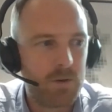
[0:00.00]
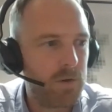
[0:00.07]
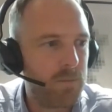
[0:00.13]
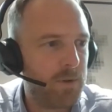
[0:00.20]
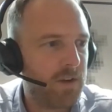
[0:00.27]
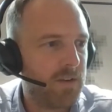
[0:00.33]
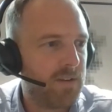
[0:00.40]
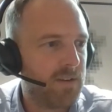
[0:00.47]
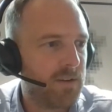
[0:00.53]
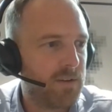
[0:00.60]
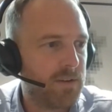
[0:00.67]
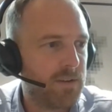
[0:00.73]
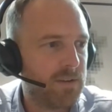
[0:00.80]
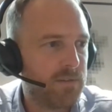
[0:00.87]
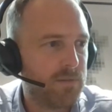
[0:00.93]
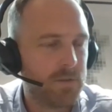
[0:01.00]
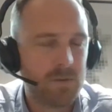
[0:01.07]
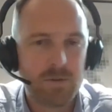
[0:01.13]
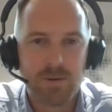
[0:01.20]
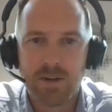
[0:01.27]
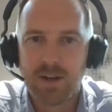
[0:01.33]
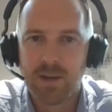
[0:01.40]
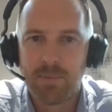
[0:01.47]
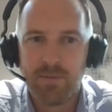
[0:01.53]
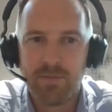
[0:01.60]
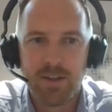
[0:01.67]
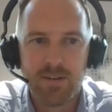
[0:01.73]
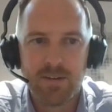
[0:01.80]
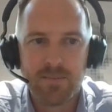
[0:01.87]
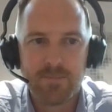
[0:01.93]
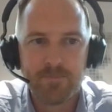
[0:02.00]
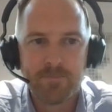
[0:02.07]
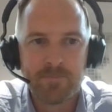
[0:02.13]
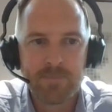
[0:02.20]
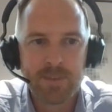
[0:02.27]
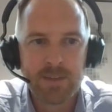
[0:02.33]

recruitment consultant for a couple of years.